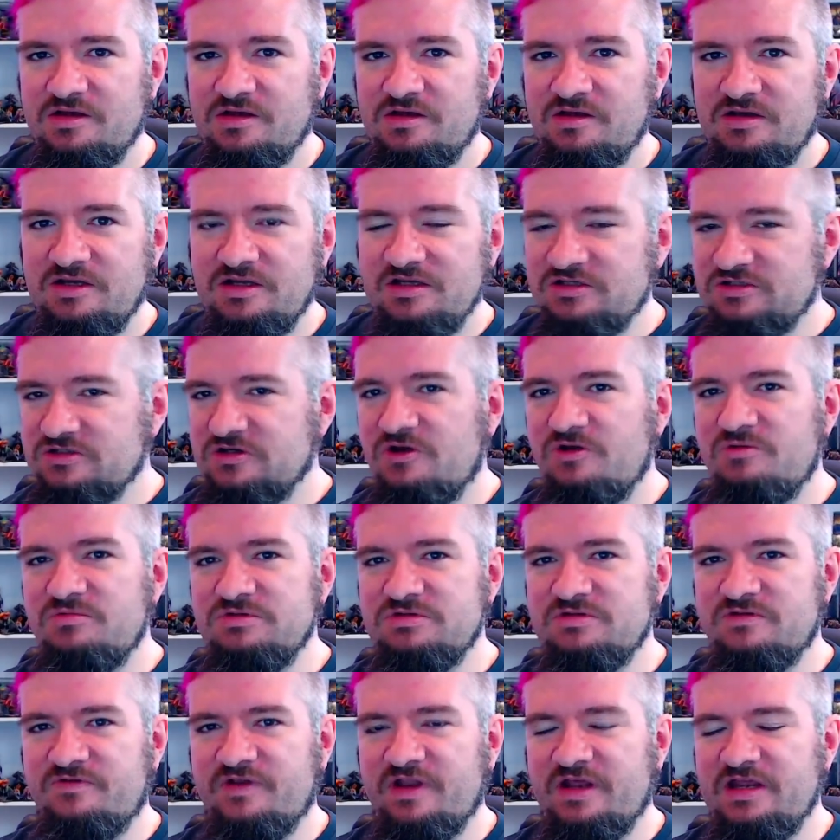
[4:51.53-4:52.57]
In terms
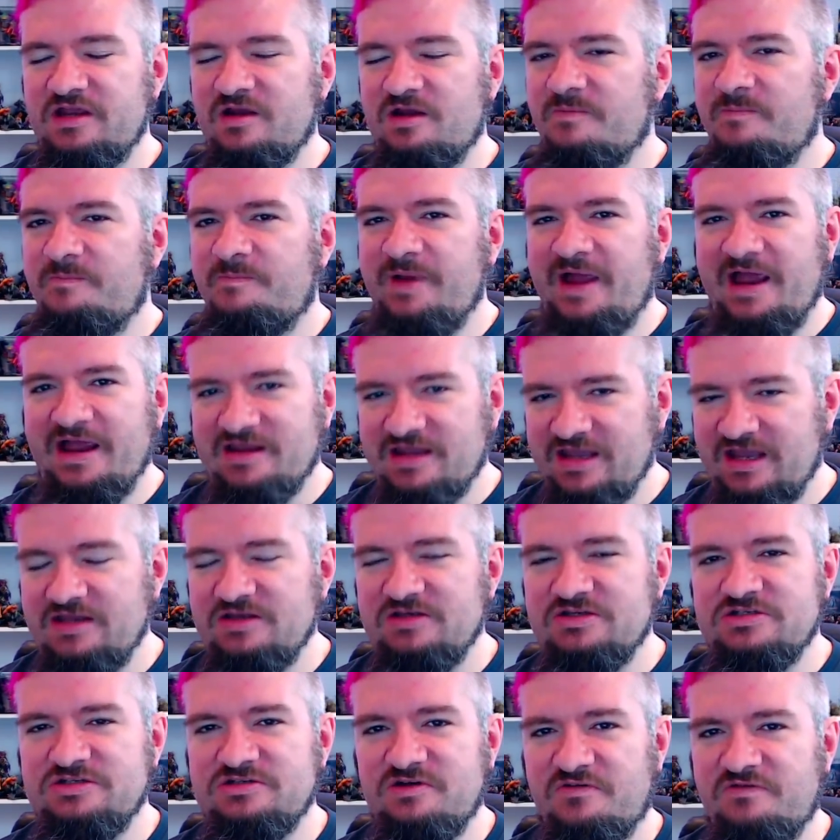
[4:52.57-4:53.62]
of like back-end
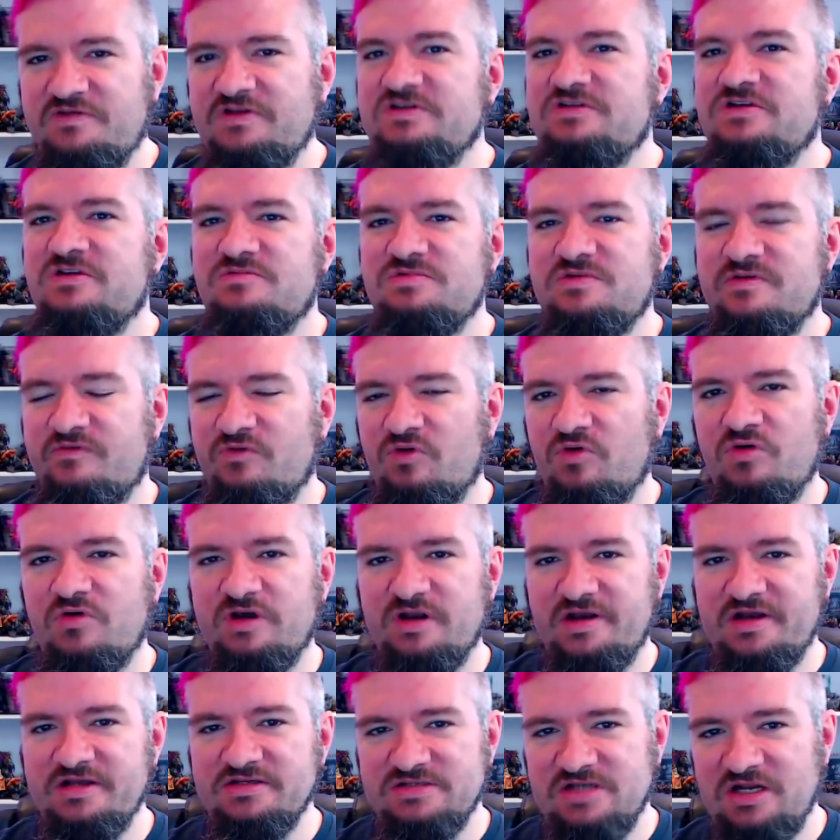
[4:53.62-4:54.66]
stuff, in terms of
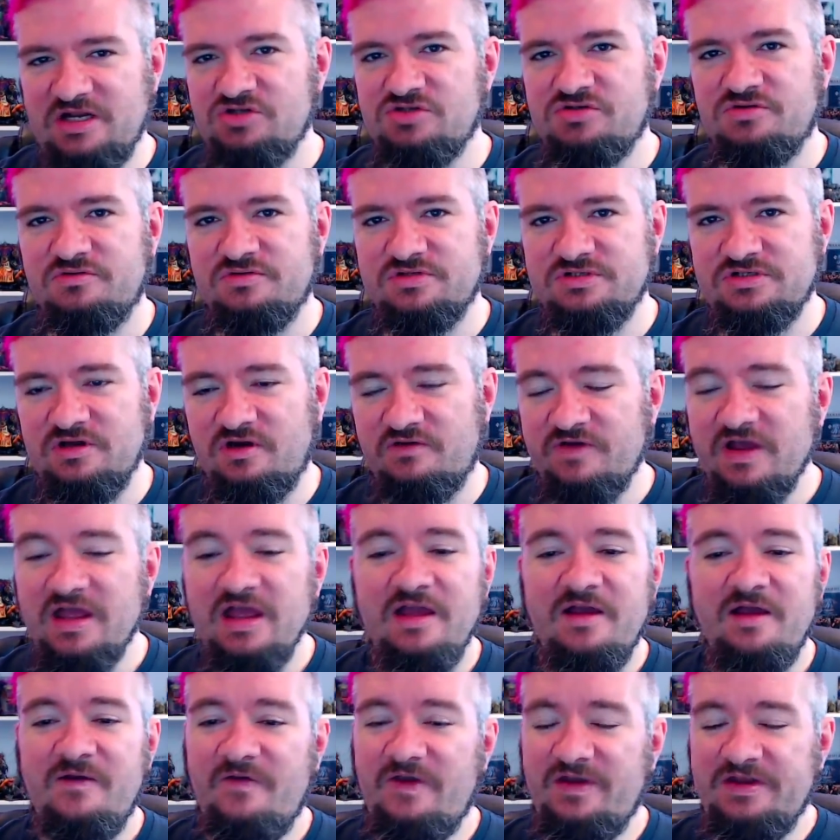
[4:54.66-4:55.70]
organisational stuff,
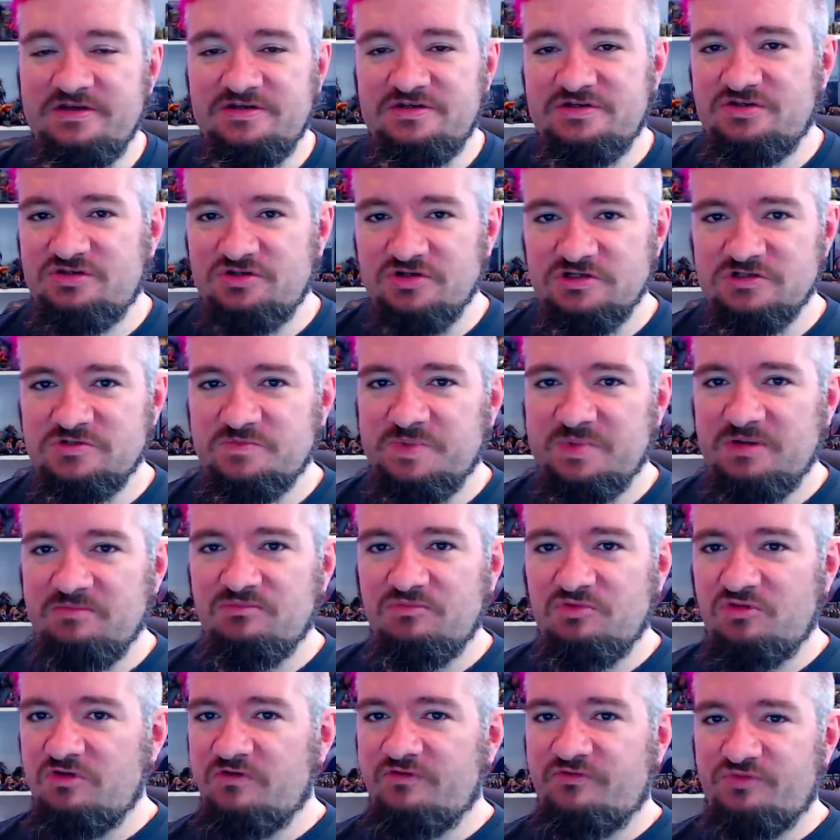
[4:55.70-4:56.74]
it's just been
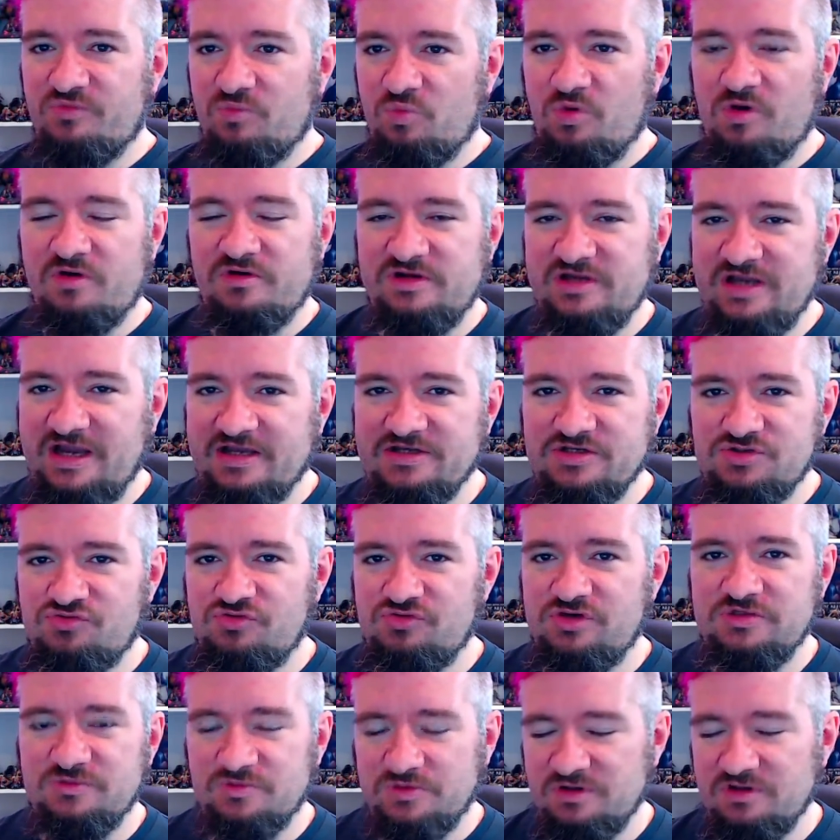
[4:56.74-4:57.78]
moved from one category
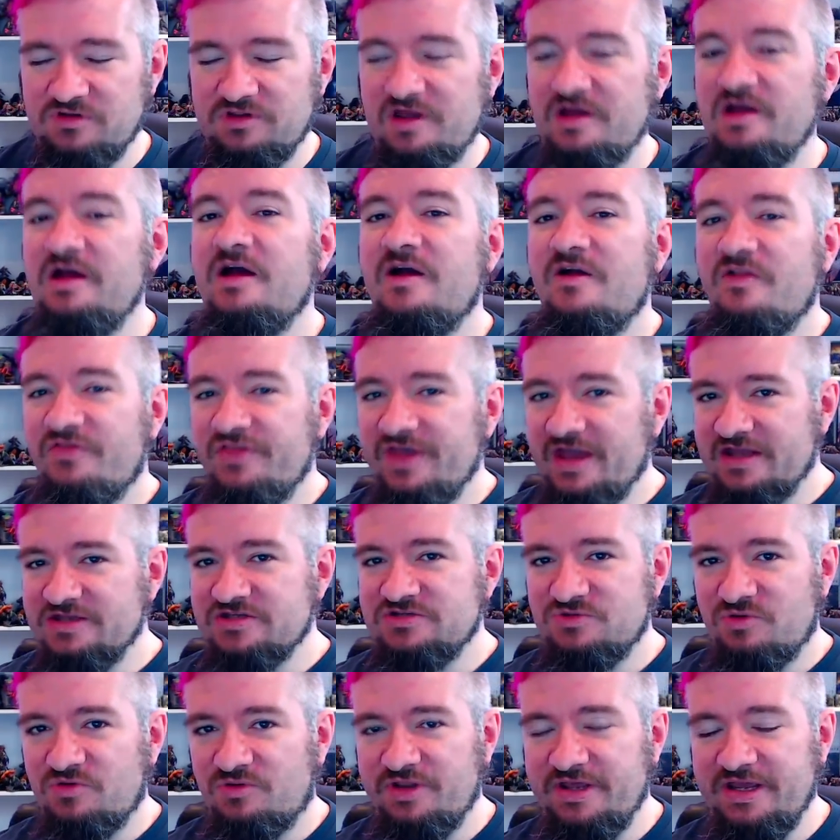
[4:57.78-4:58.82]
to another. That's
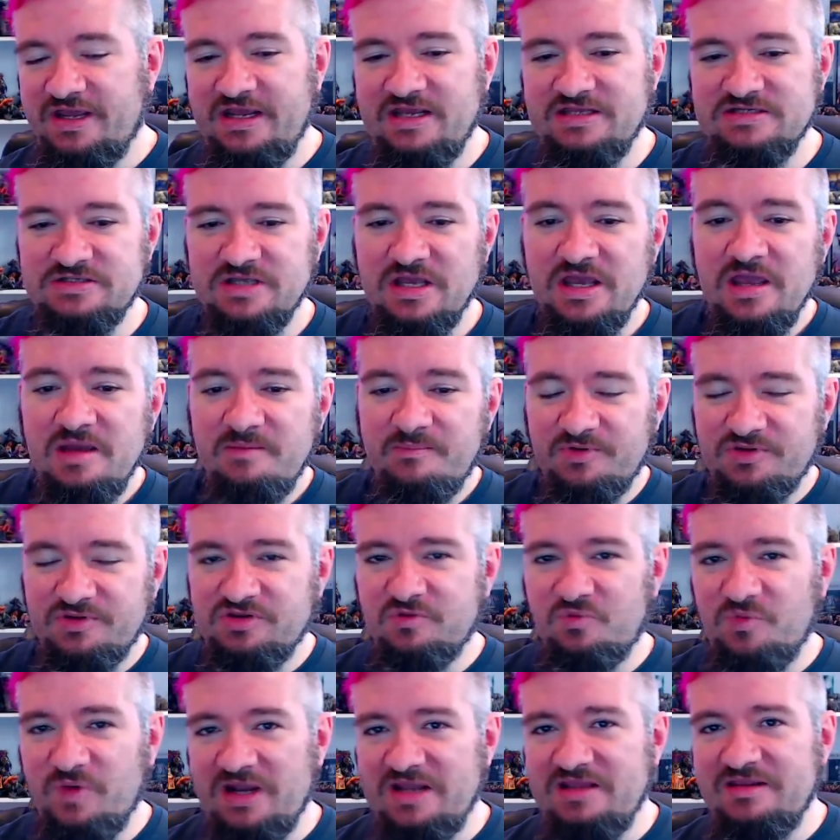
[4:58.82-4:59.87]
all there is. But the
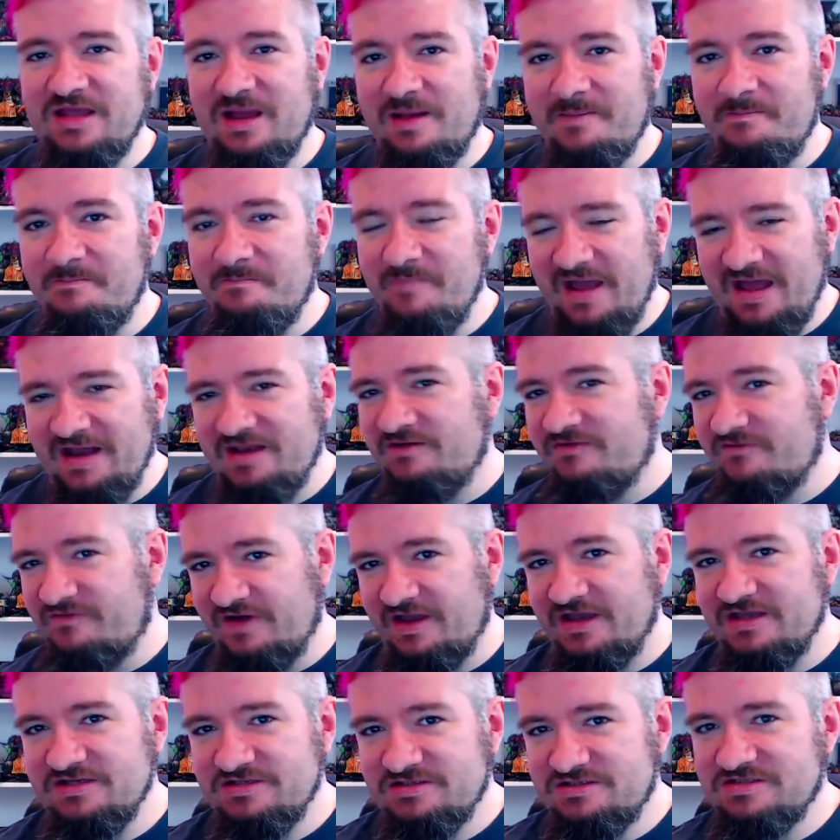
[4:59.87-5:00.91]
way that
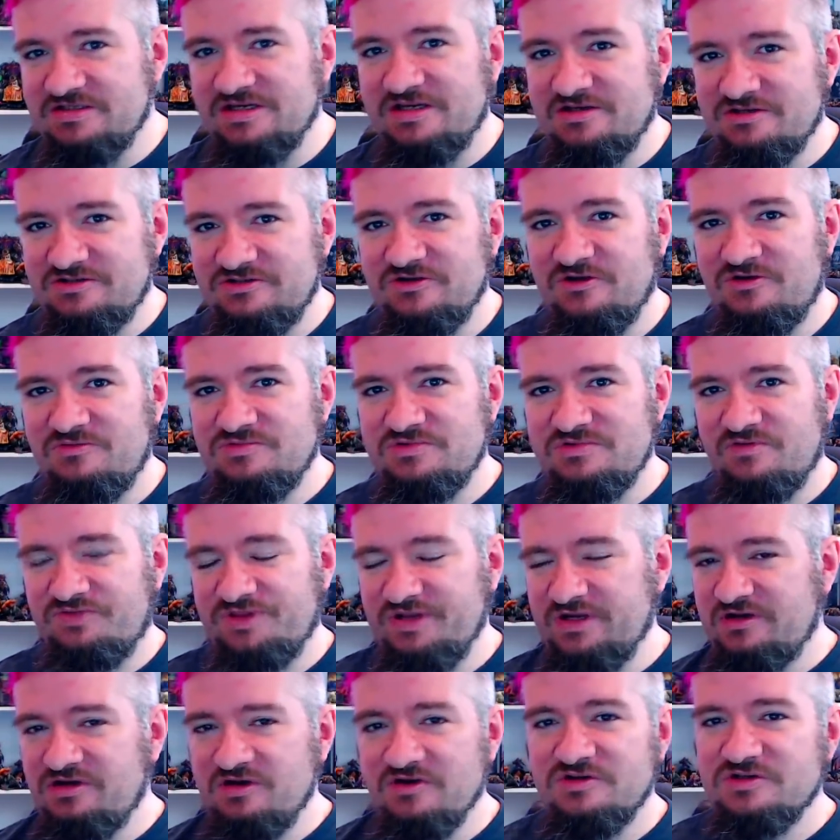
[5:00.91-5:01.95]
manifests in terms of the
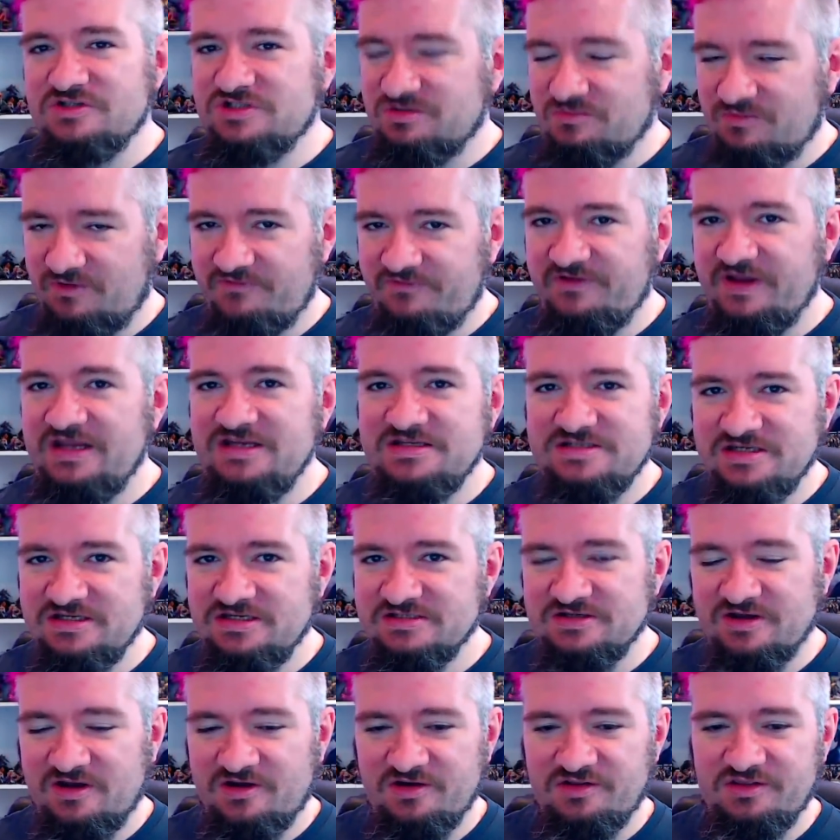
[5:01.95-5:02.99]
customer-facing
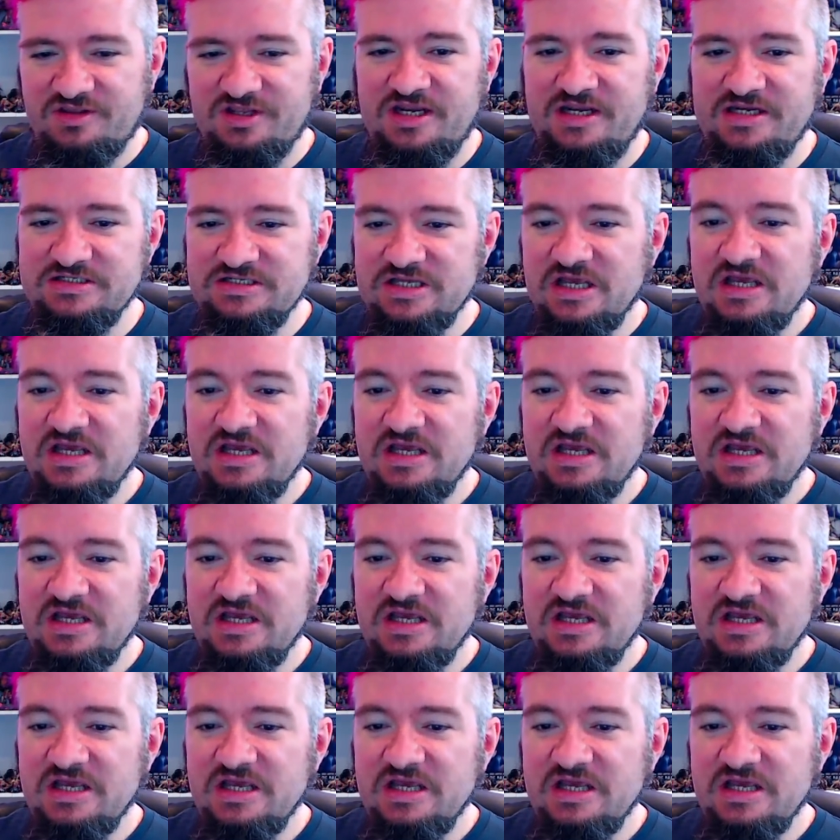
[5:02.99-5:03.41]
side of things